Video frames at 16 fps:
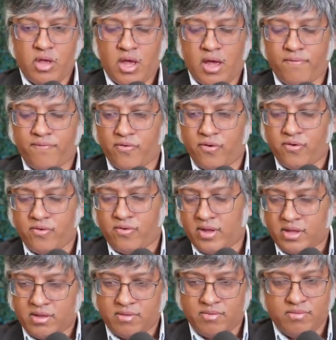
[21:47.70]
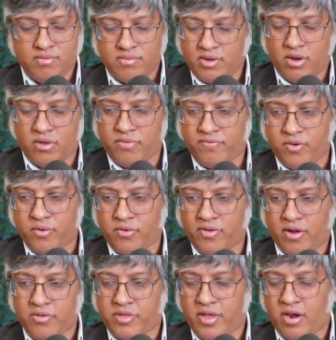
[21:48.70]
the
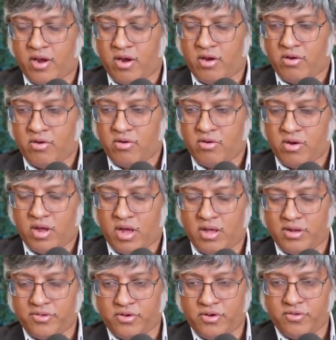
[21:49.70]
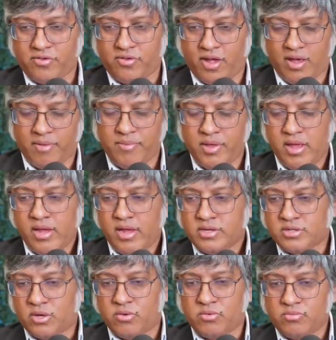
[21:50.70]
viewers out there, listeners,
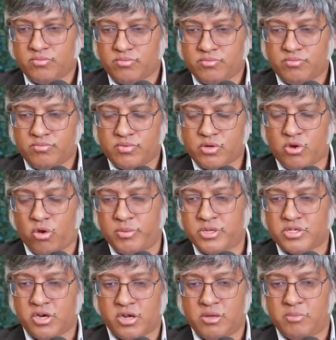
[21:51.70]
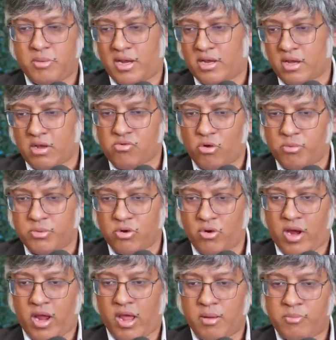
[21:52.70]
so Coleman is talking about like a
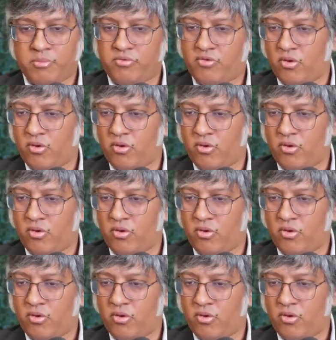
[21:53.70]
chromogram.